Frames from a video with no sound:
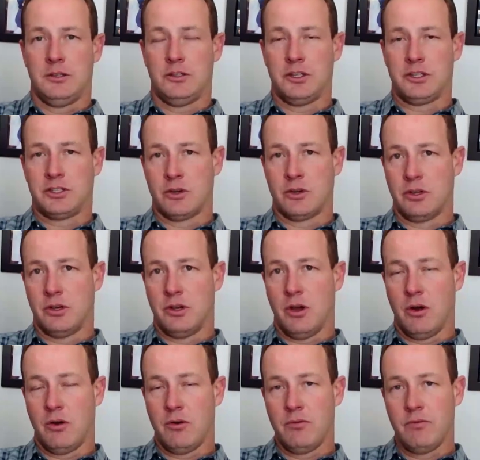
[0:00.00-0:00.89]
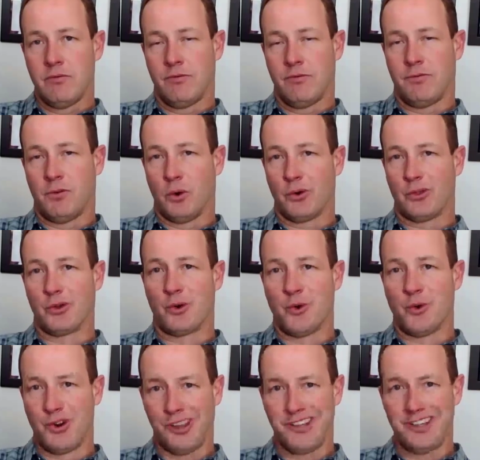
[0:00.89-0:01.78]
just so you know, for the
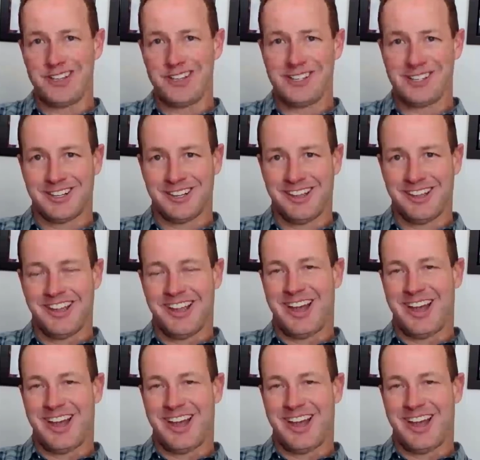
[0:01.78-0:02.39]
quiz,